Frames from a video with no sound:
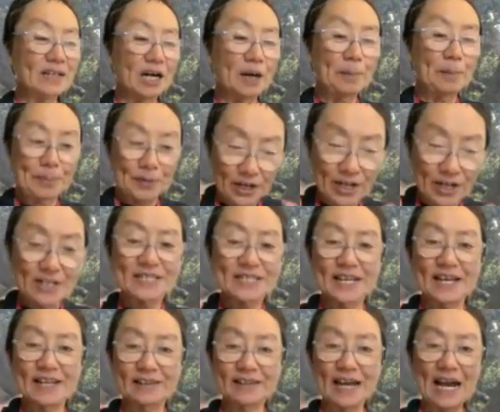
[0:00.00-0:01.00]
A
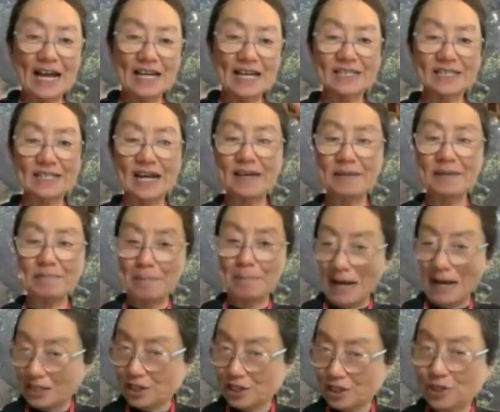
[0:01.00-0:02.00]
person has a
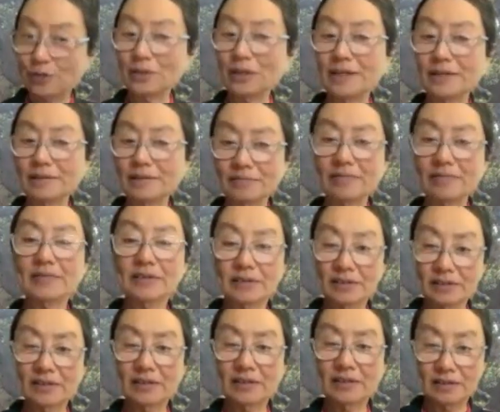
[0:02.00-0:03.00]
masculine
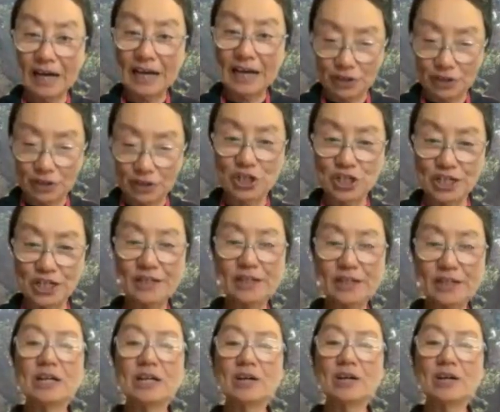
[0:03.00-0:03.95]
energy,